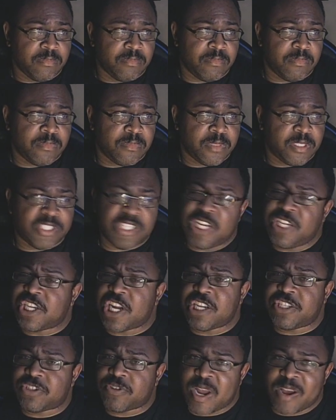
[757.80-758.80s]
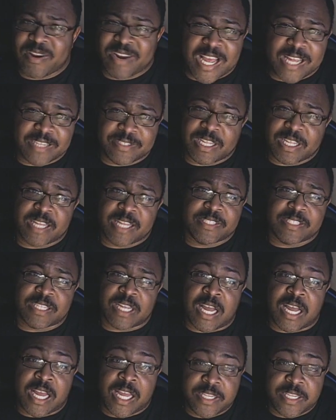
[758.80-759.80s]
CJ Stroud has that
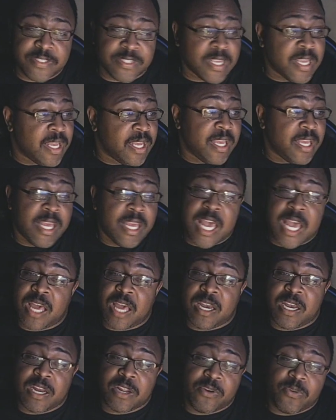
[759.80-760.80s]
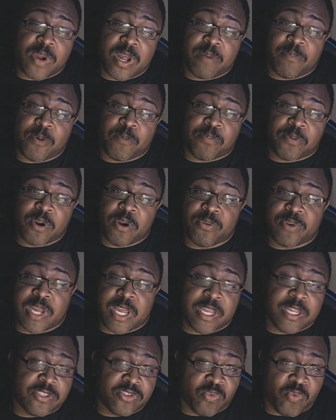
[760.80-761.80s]
size, had an incredible pro day
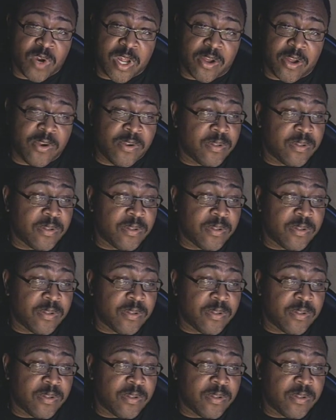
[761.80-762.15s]
as well.